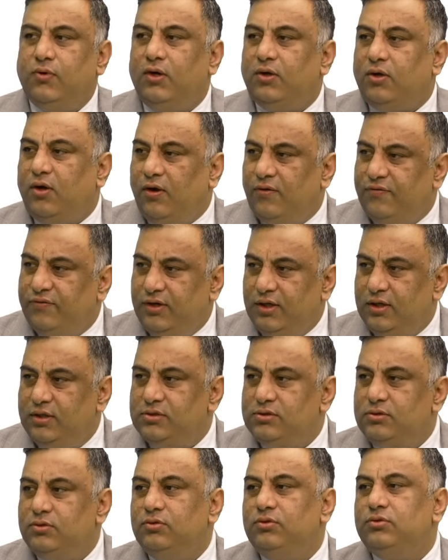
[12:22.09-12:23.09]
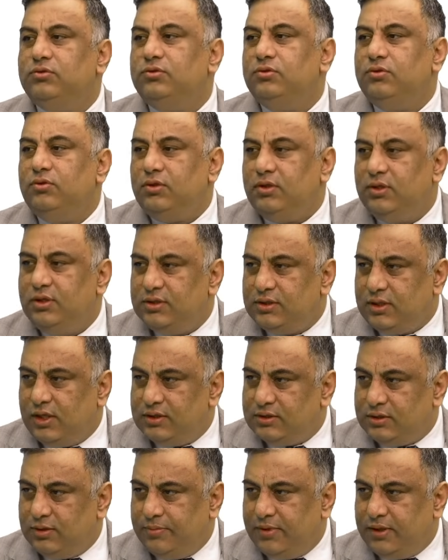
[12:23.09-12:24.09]
what offerings do suit this
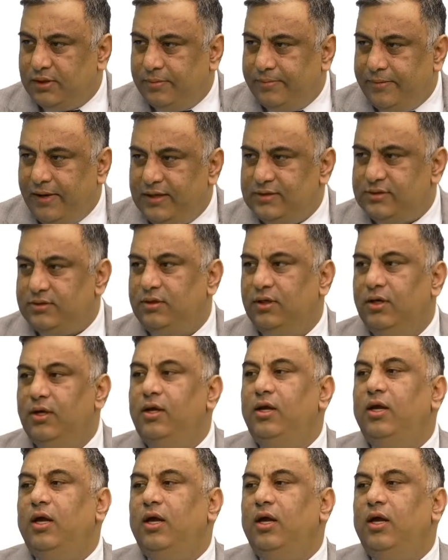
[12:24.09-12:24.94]
customer the best,